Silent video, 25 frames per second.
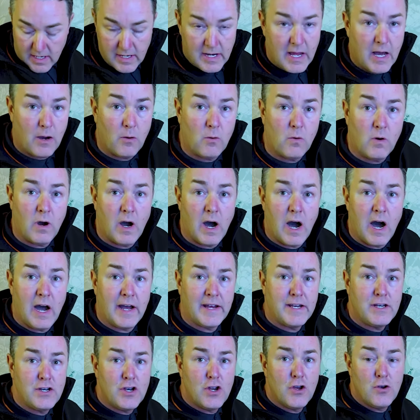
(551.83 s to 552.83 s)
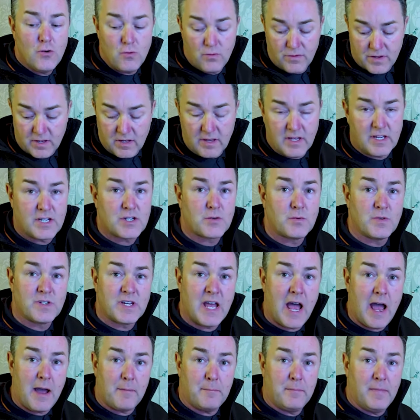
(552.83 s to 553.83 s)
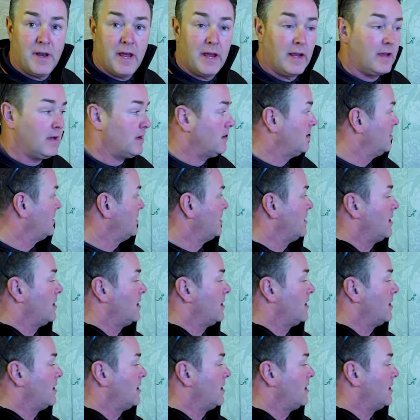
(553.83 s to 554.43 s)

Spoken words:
Now, I knew that this was happening,